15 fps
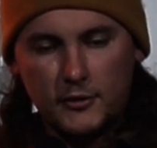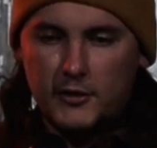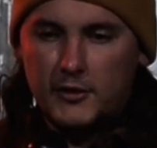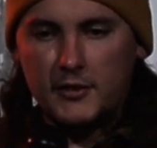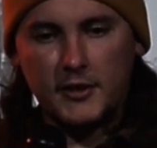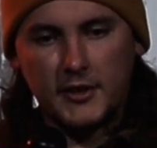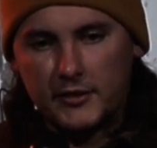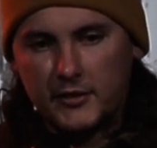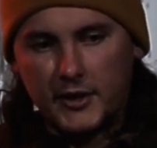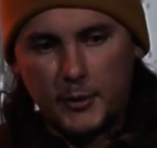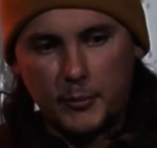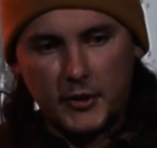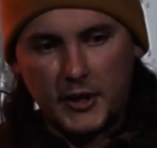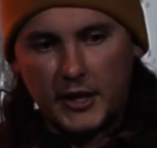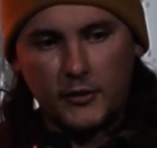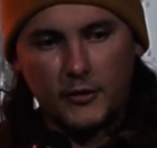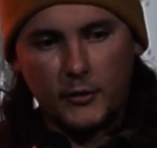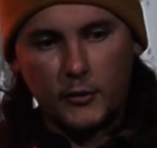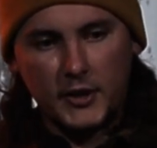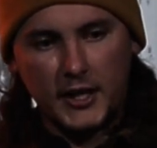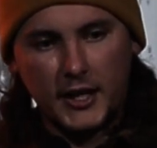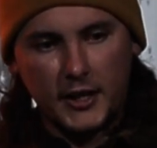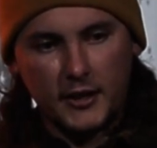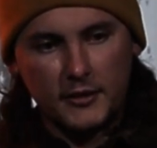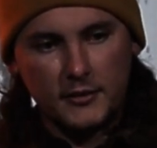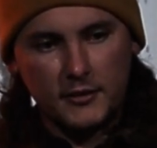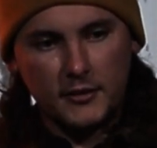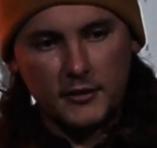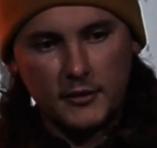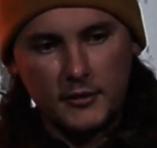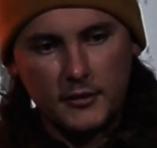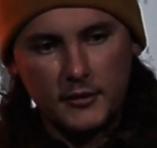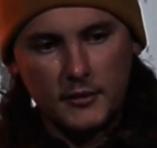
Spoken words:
It's just an example. I don't know any Hannahs.